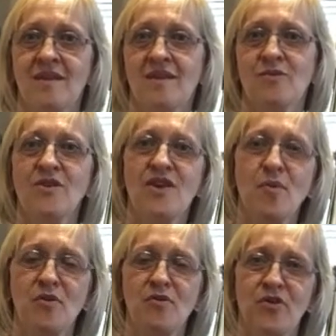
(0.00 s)
Where the
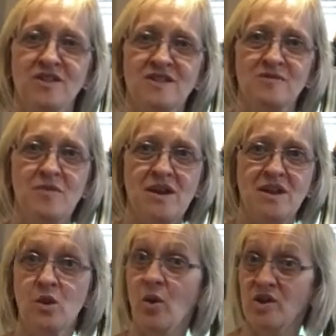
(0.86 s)
upper voice is remaining
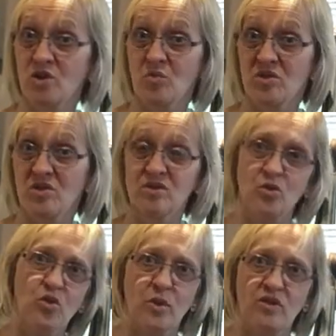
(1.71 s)
quite dominant
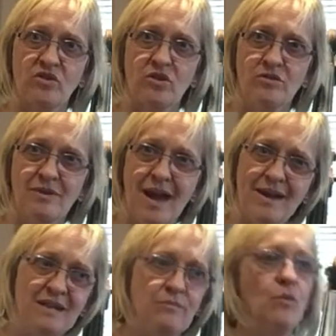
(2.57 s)
all the way through,
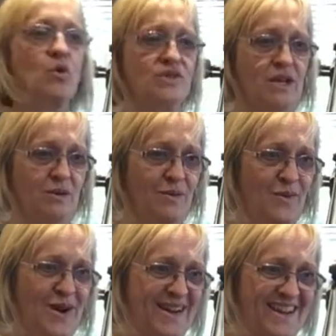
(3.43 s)
and more so
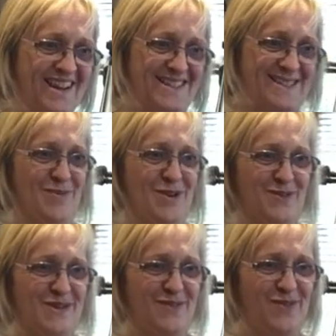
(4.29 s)
when it gets to bar
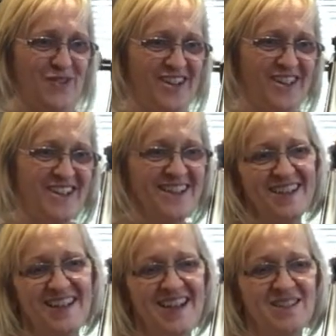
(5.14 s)
24.
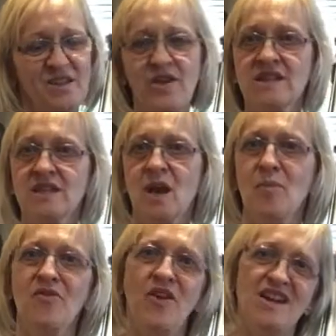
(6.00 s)
So there's a couple
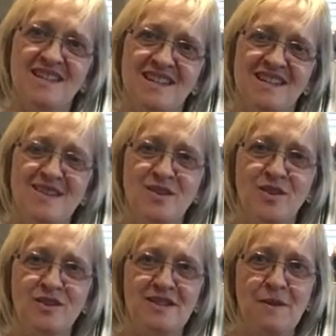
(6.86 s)
of ideas that you
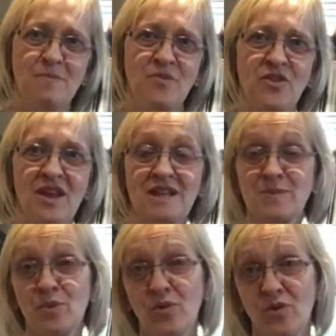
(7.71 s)
could
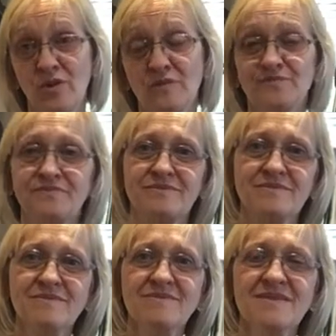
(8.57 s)
explore
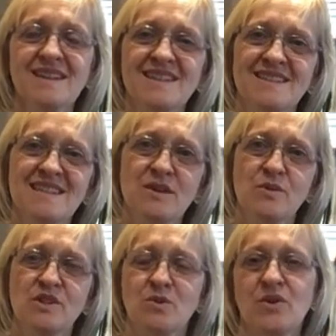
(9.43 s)
and see
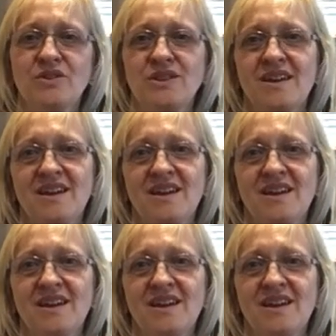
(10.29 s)
which one